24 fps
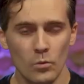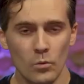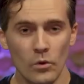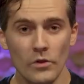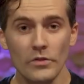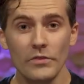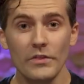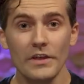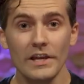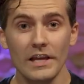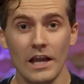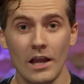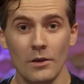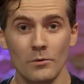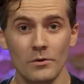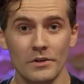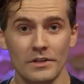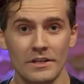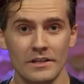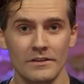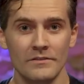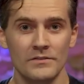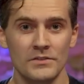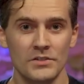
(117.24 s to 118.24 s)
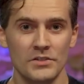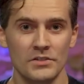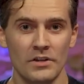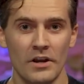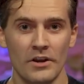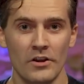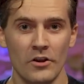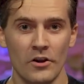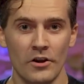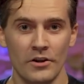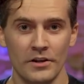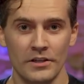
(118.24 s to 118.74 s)
One thing I will give
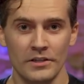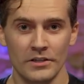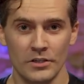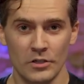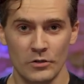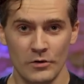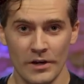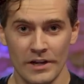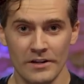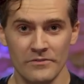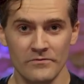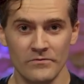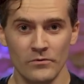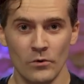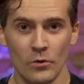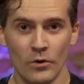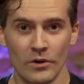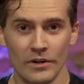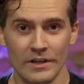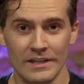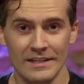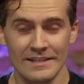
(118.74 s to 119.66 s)
Sonata Arctica credit for